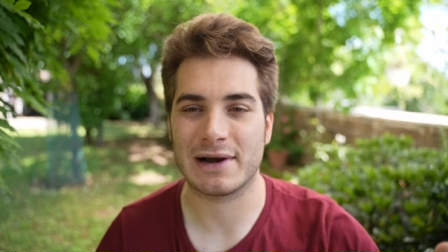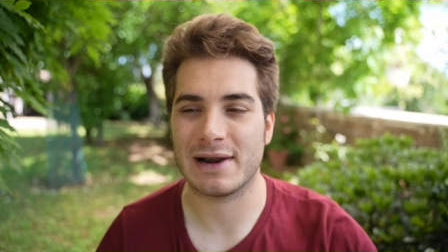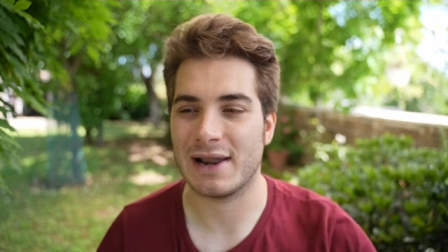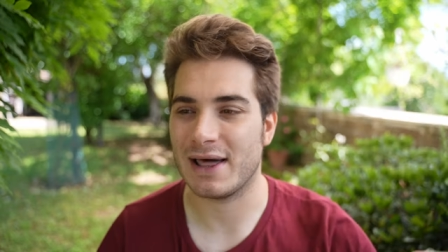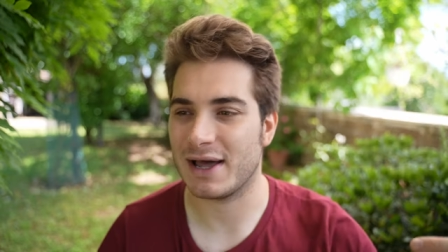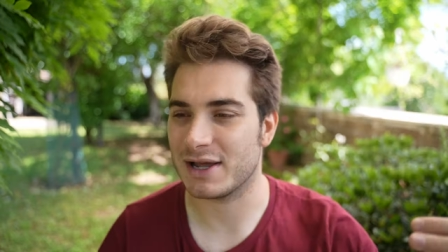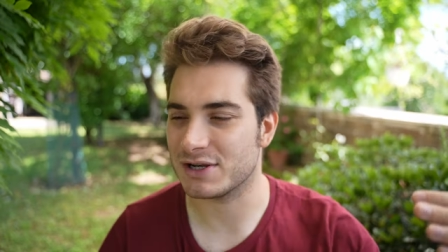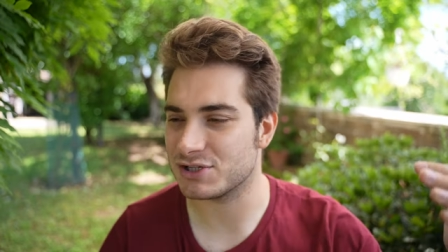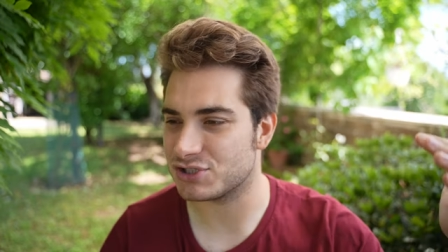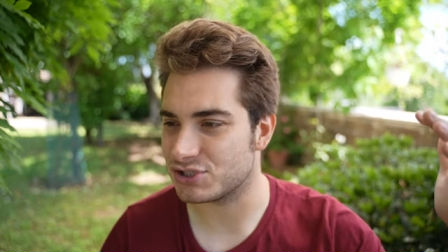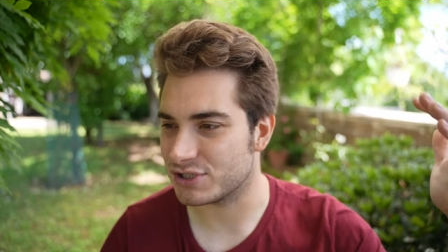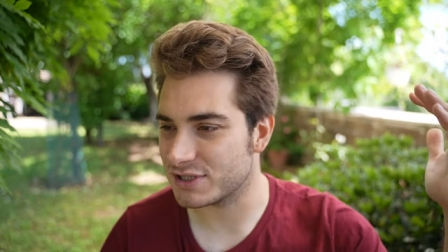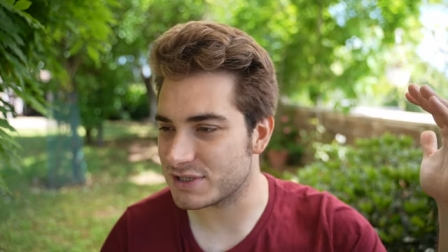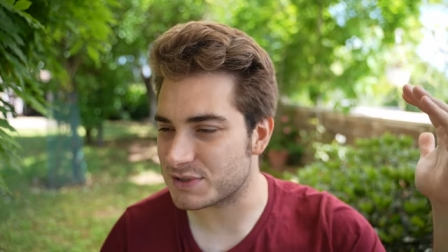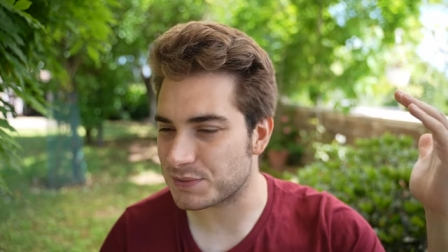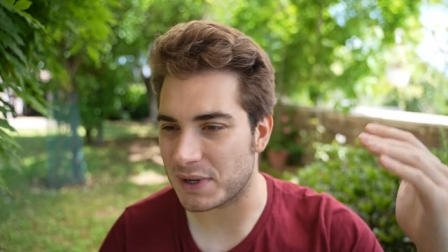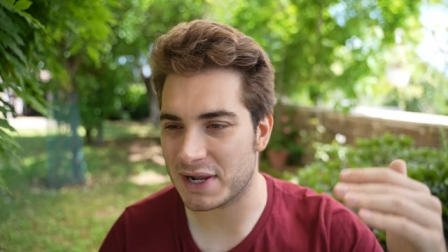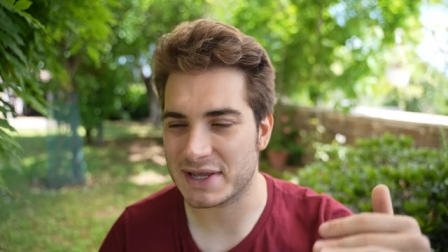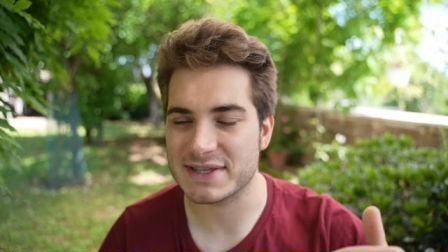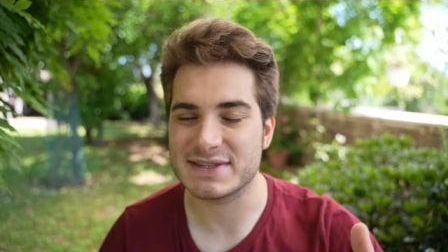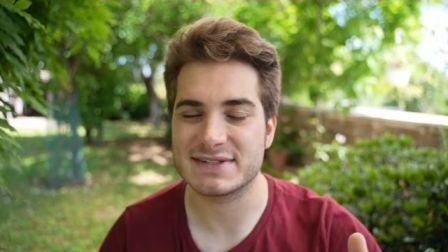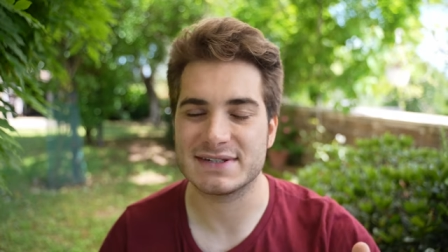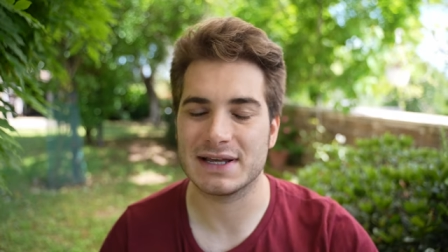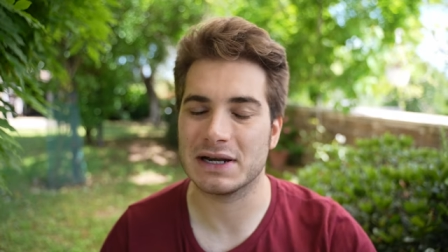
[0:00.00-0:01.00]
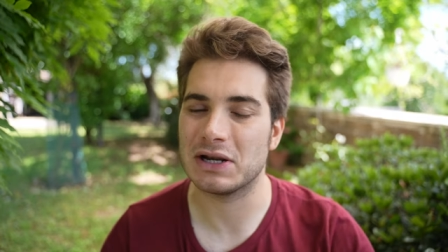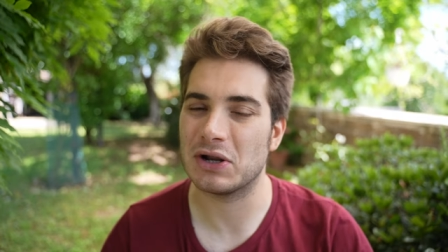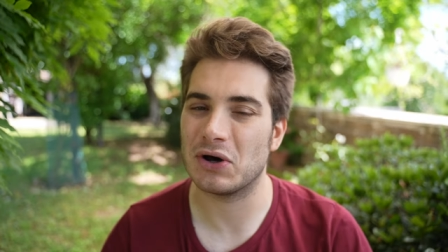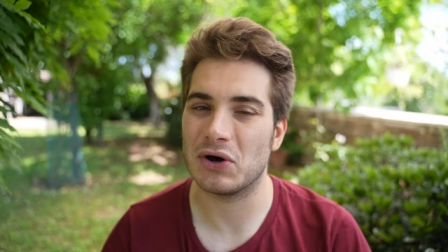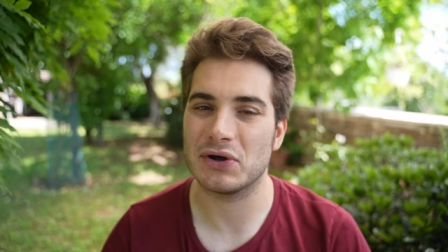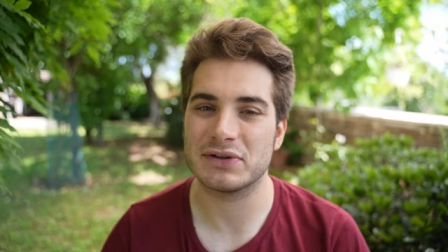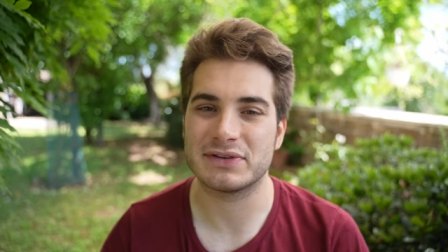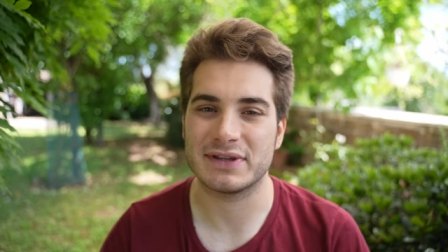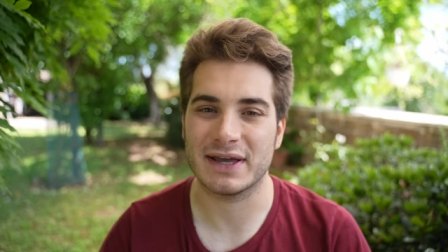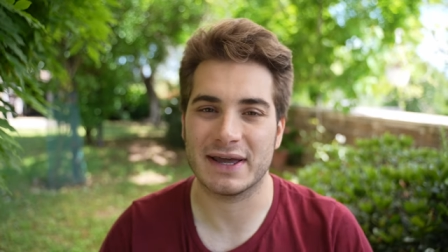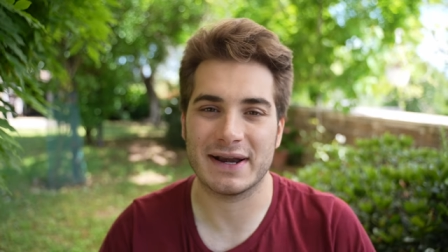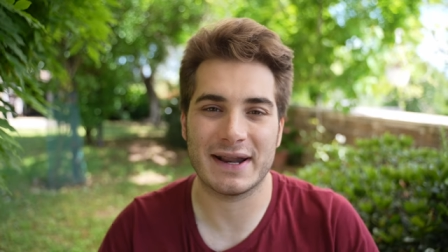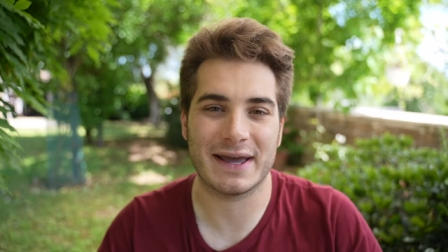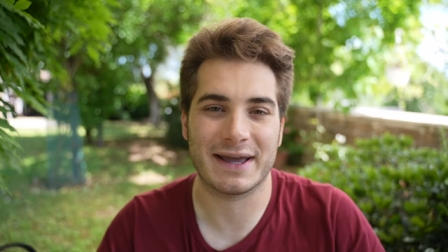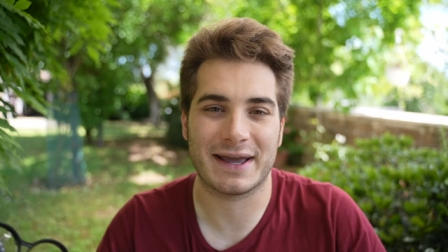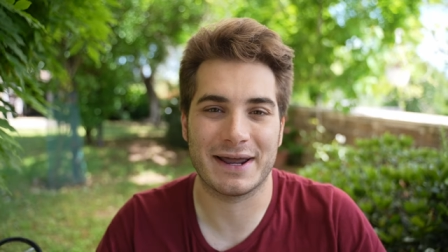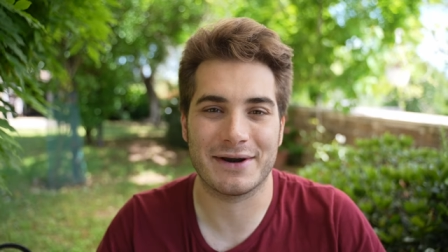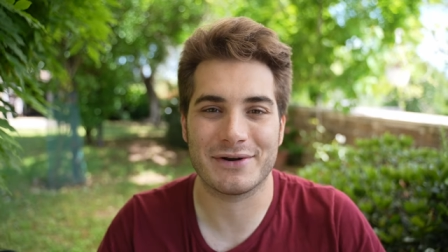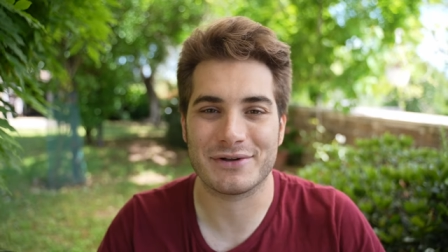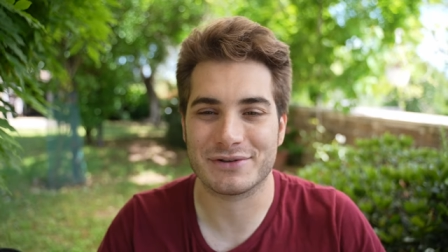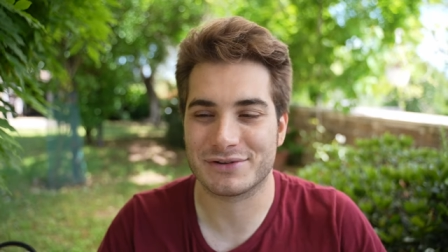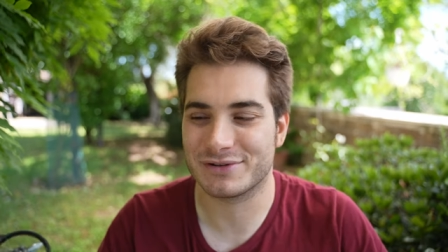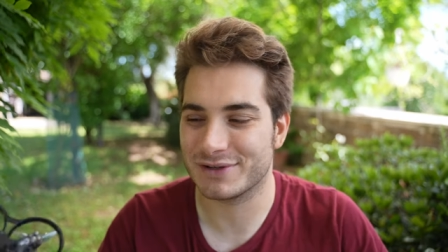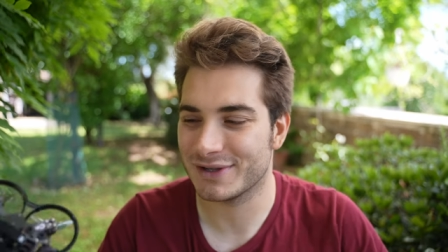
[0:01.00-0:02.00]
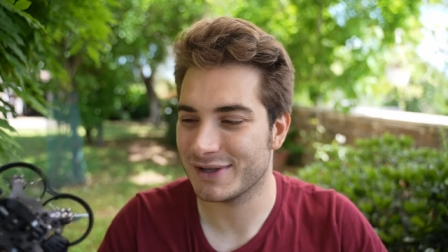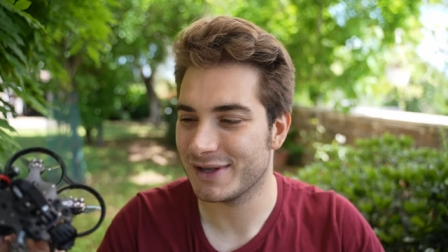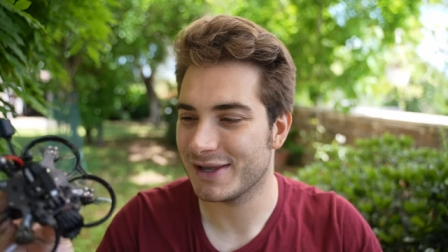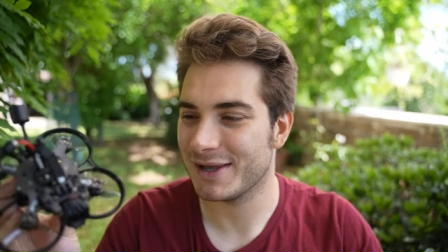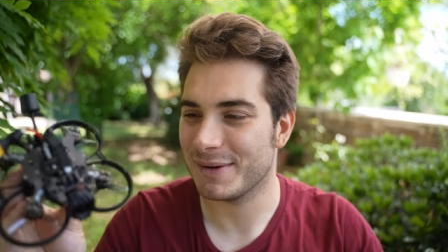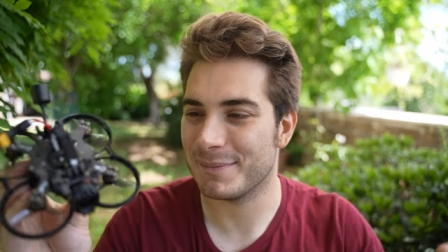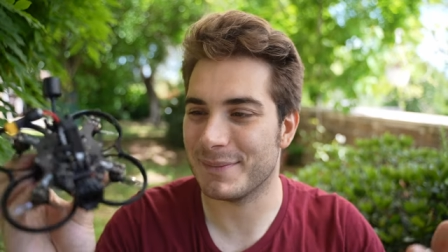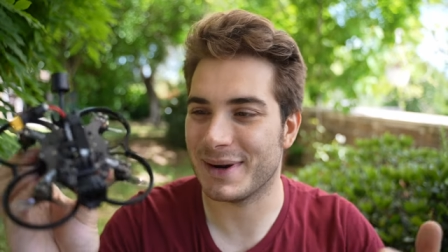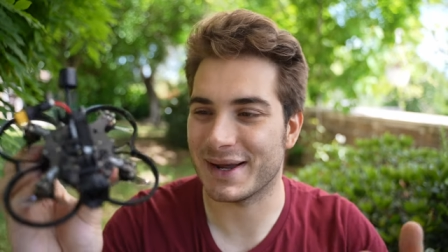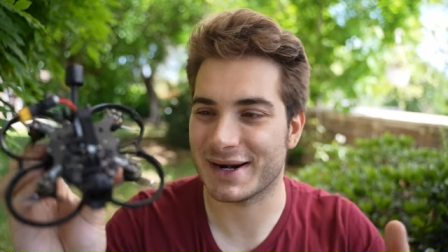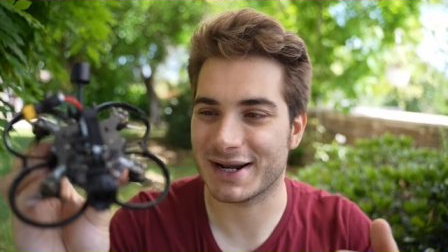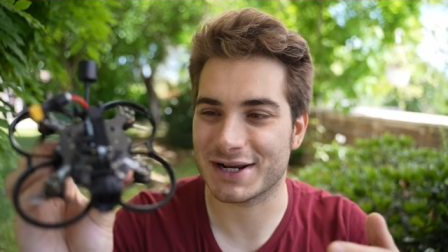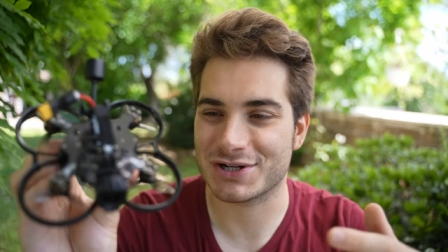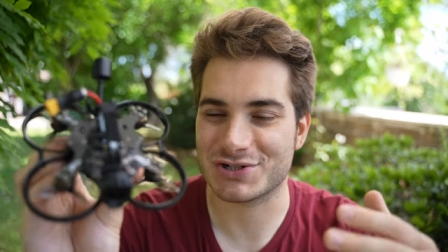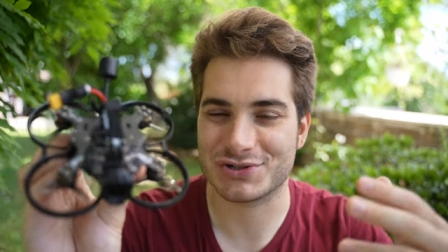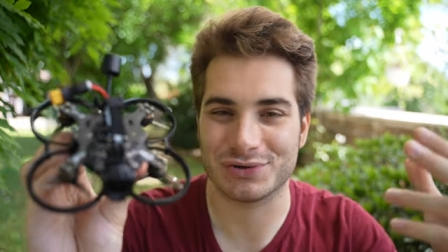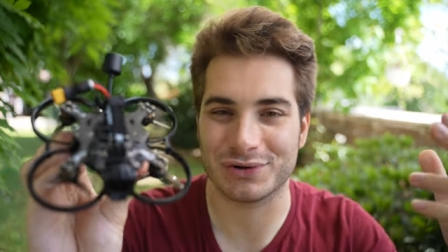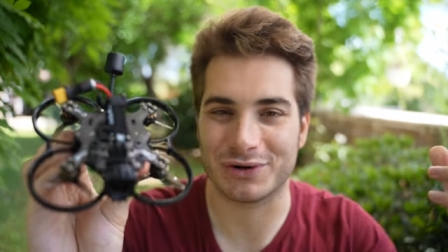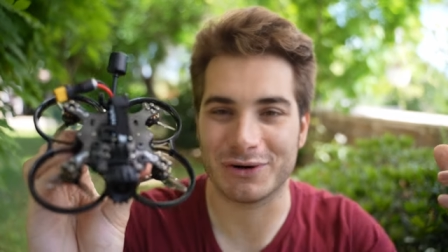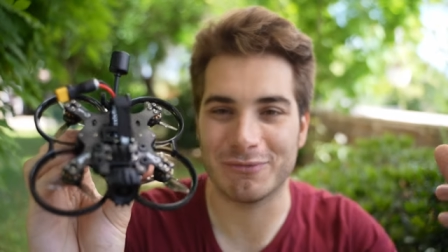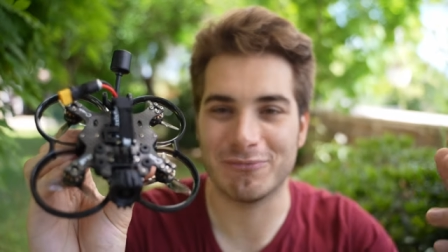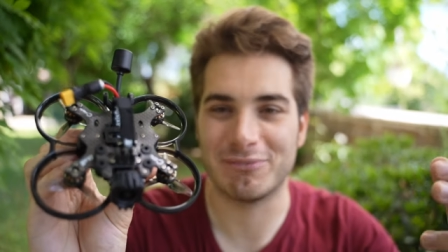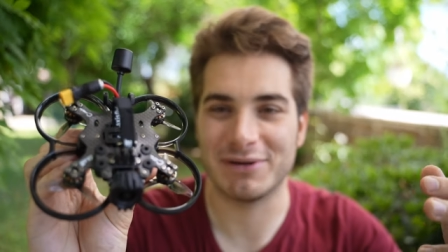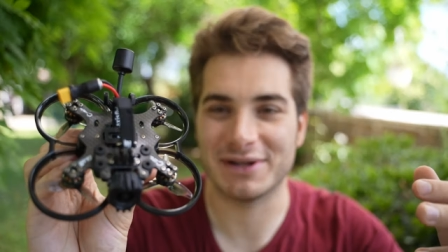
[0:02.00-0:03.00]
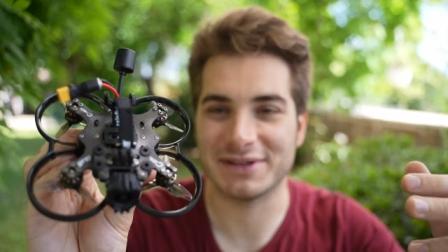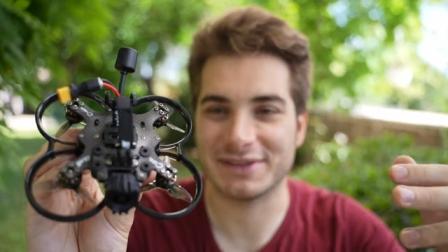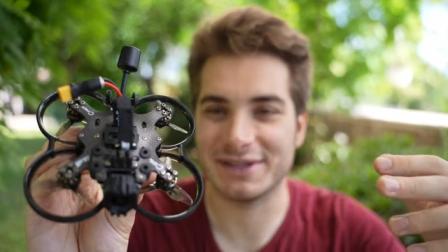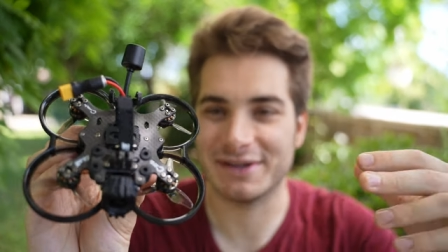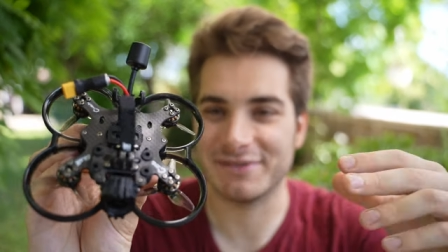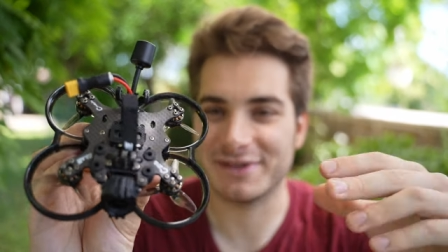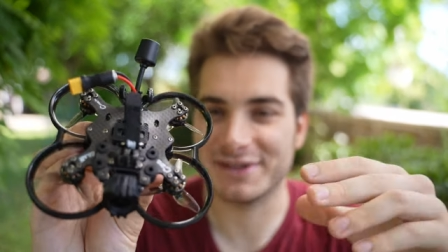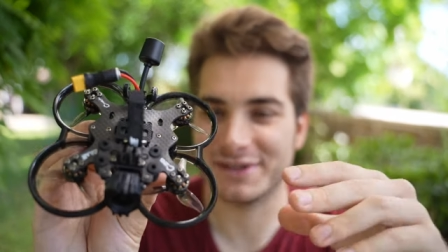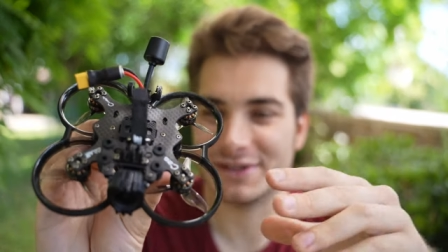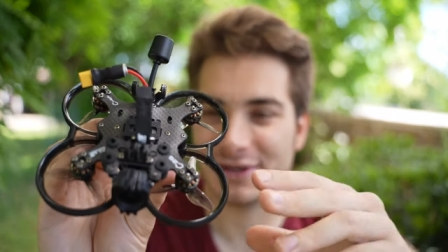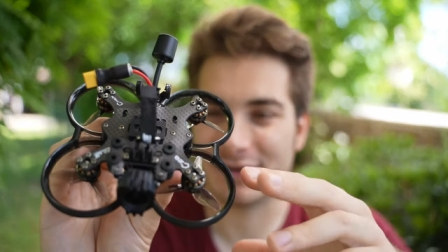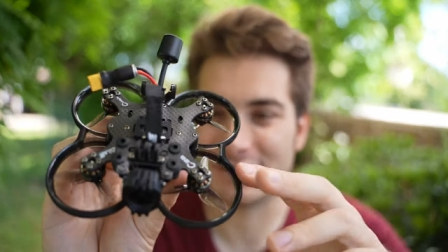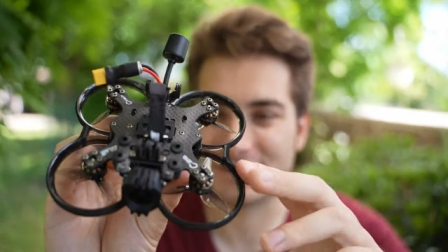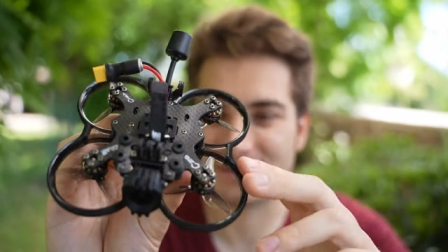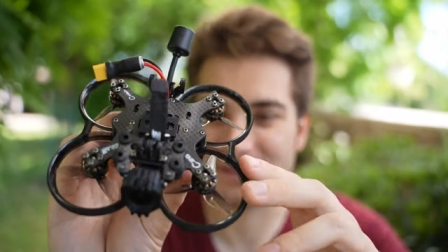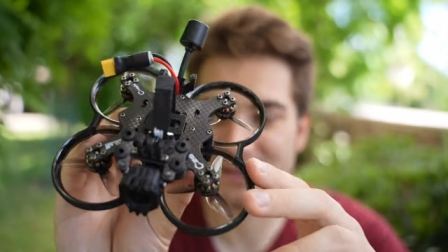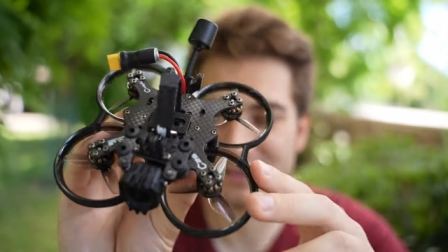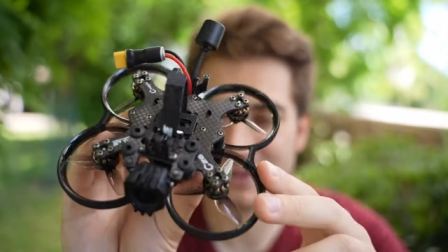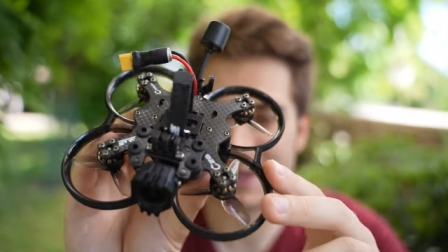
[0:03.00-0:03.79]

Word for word: lunch, it rains a lot, and I cannot manage to complete the videos the